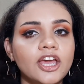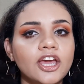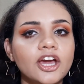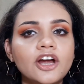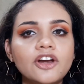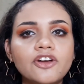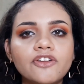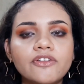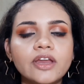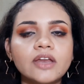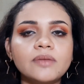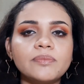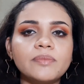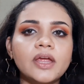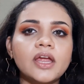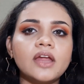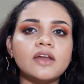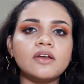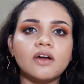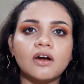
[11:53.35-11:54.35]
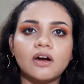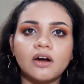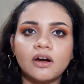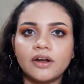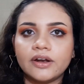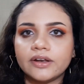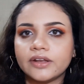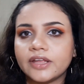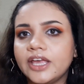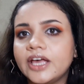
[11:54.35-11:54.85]
hair treatment
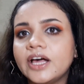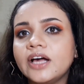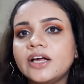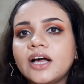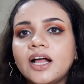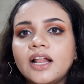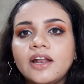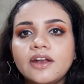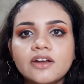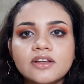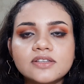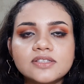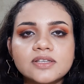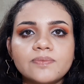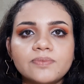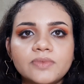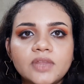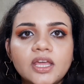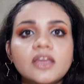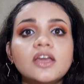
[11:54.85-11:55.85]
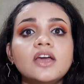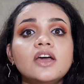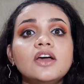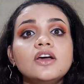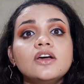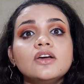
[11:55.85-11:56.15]
or hair coloring or something